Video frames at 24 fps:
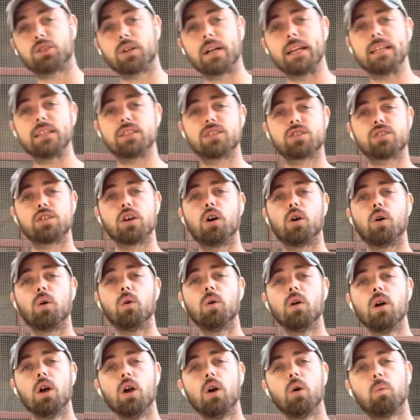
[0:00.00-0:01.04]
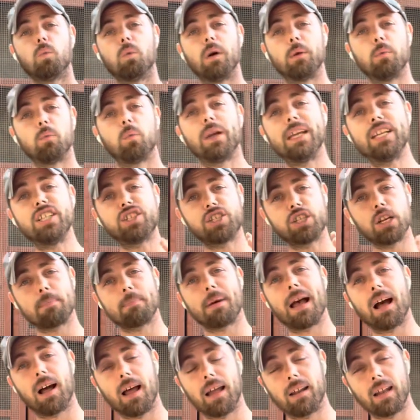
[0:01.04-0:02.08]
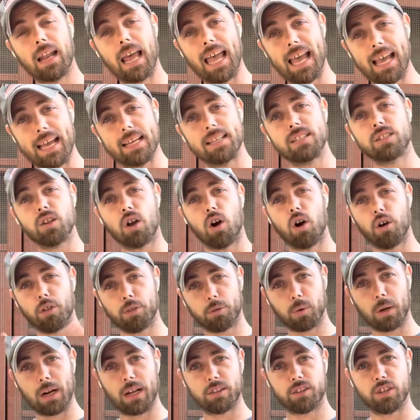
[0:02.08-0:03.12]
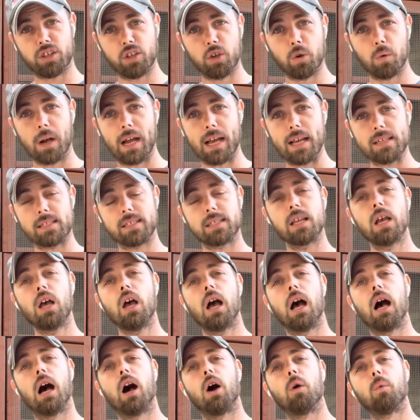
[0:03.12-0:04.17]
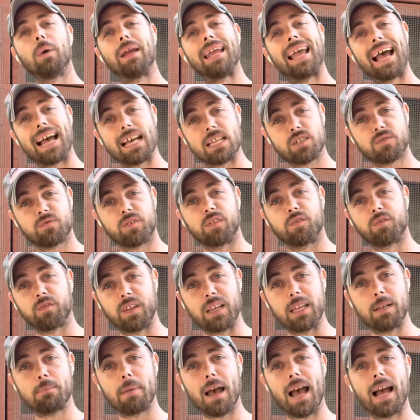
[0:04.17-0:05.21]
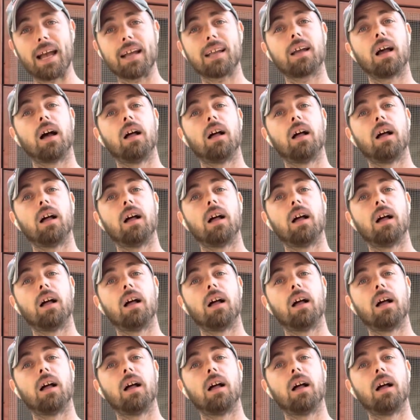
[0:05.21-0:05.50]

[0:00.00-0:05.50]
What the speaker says: rate, so when we ship out eggs all throughout the U.S., we ask for feedback.